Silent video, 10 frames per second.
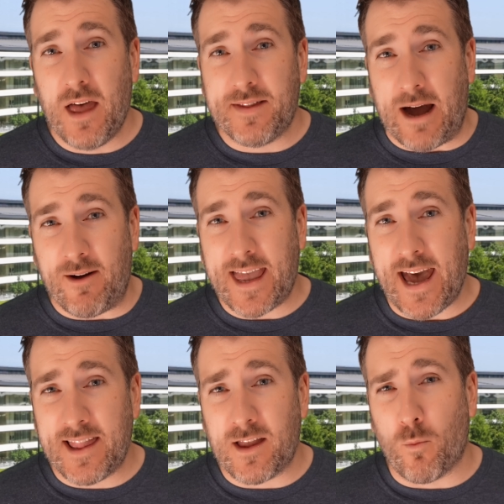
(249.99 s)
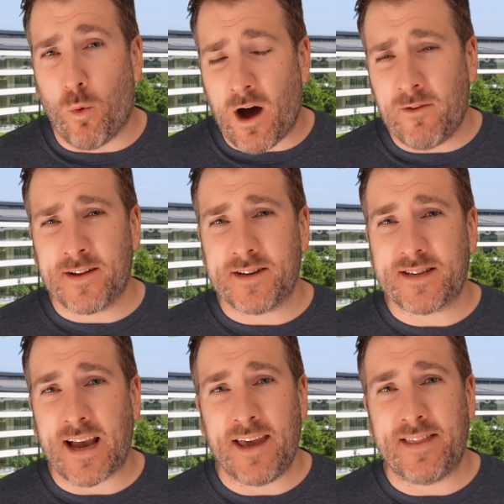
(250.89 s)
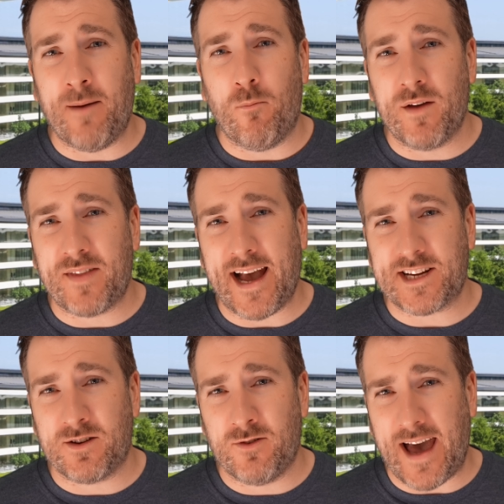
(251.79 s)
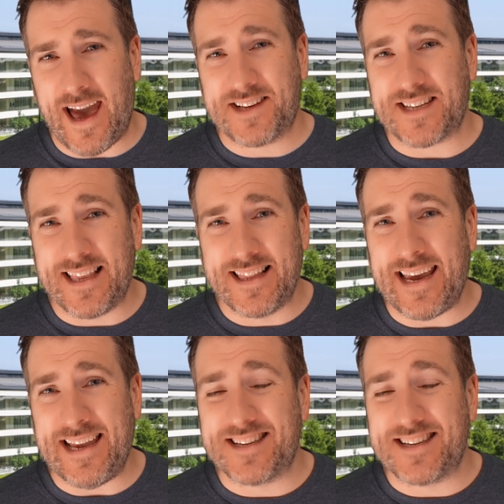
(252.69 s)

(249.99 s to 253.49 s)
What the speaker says: Now again, what I'm going to say then with the actual X Elite,